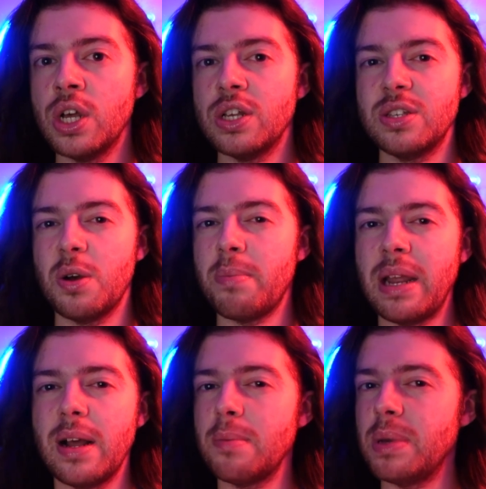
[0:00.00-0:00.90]
So it may
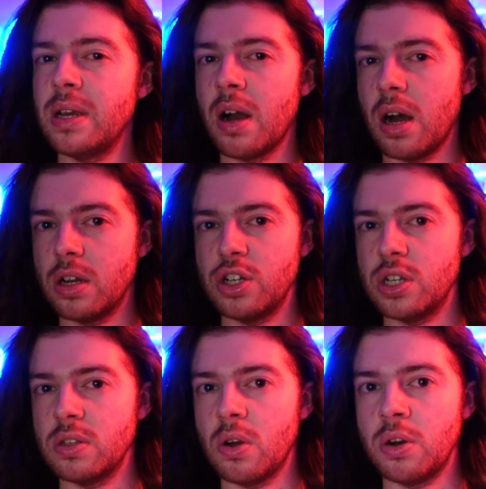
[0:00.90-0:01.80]
not be
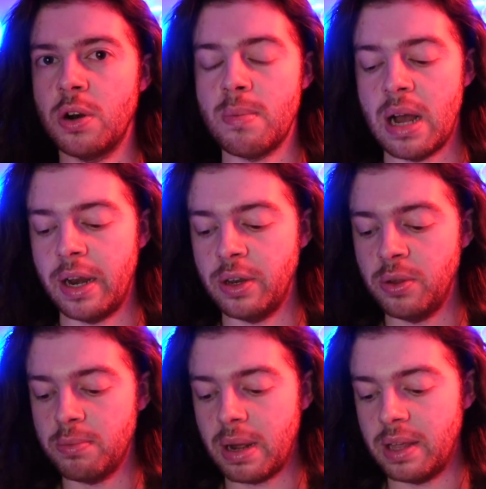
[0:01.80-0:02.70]
conscious on your mind.
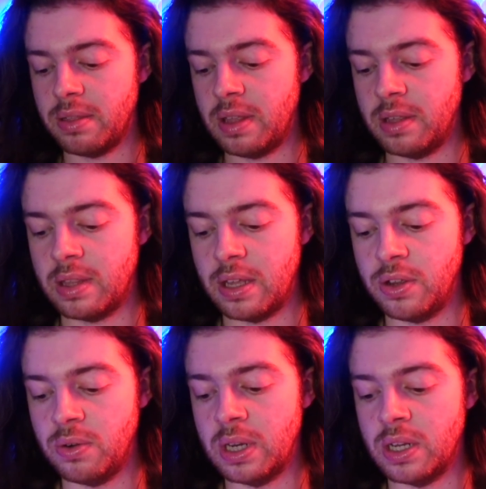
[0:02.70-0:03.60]
You might think that
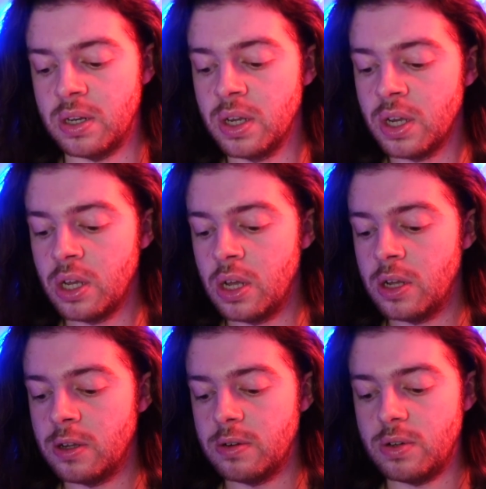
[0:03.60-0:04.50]
you need
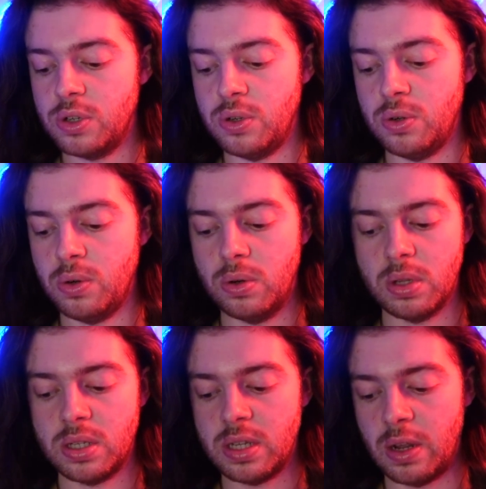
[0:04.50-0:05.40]
to,
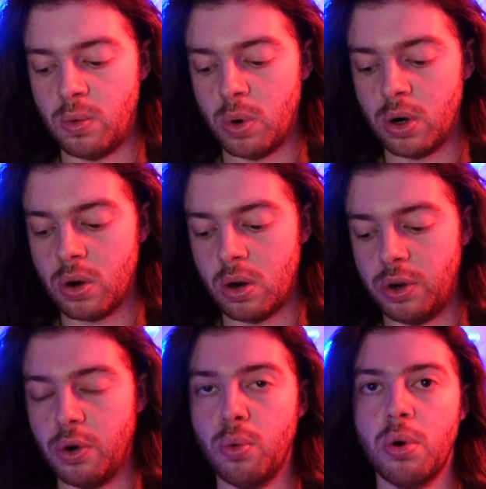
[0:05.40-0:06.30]
let's say, work on
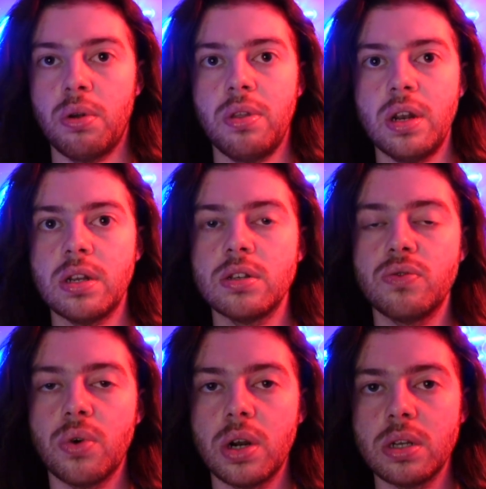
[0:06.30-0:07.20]
your worthiness,
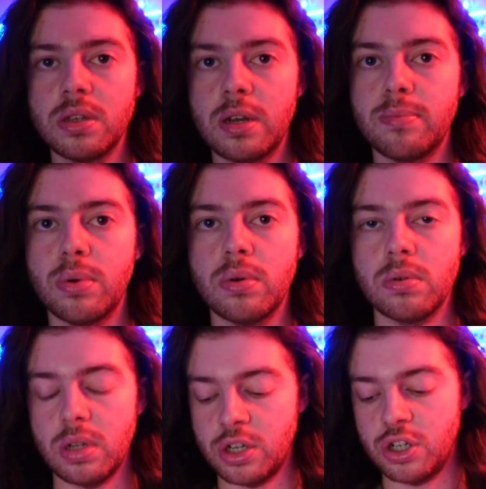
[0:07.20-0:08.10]
for example.
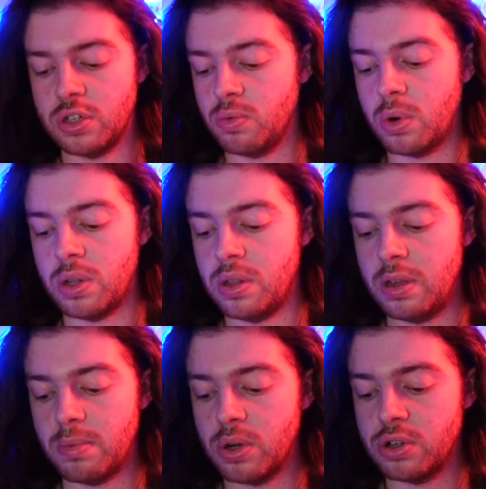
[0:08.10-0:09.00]
It's just one of the
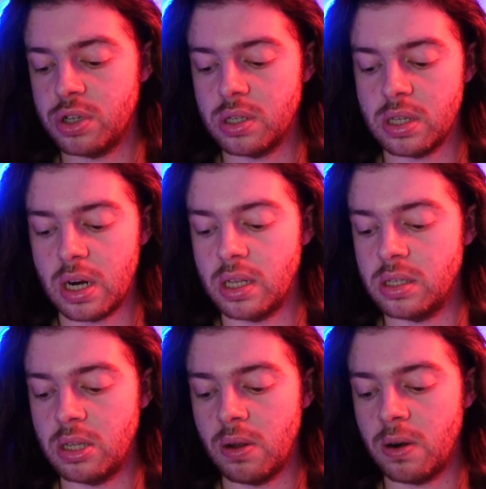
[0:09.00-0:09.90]
emotions that I
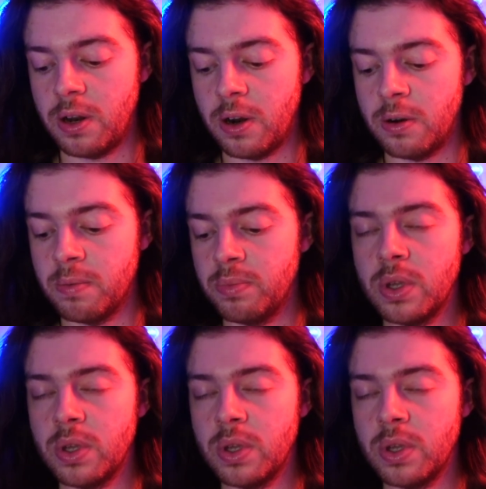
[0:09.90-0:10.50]
see on here.